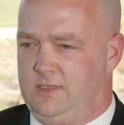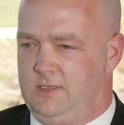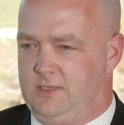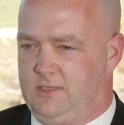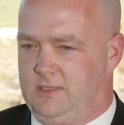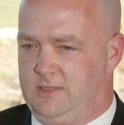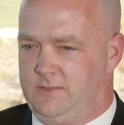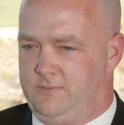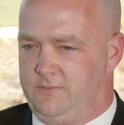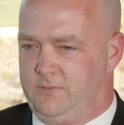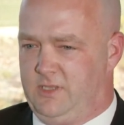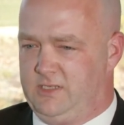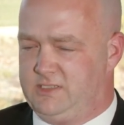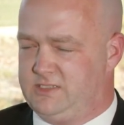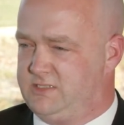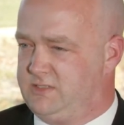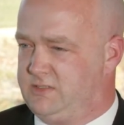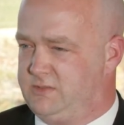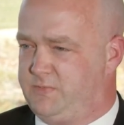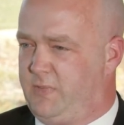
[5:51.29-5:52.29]
It
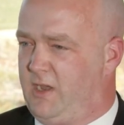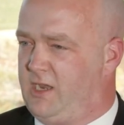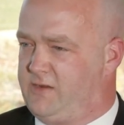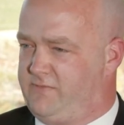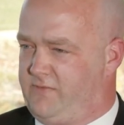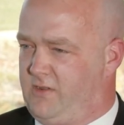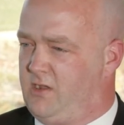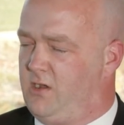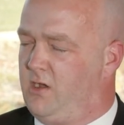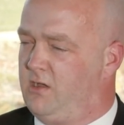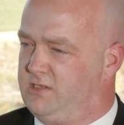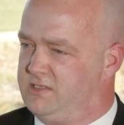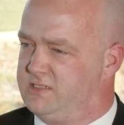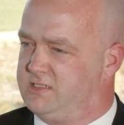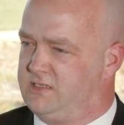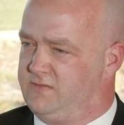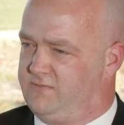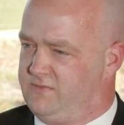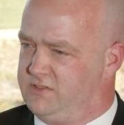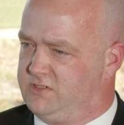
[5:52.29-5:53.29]
just is part of our
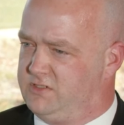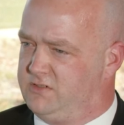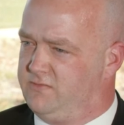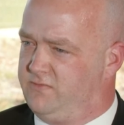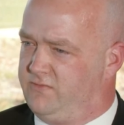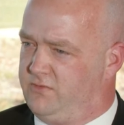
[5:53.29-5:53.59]
holistic vision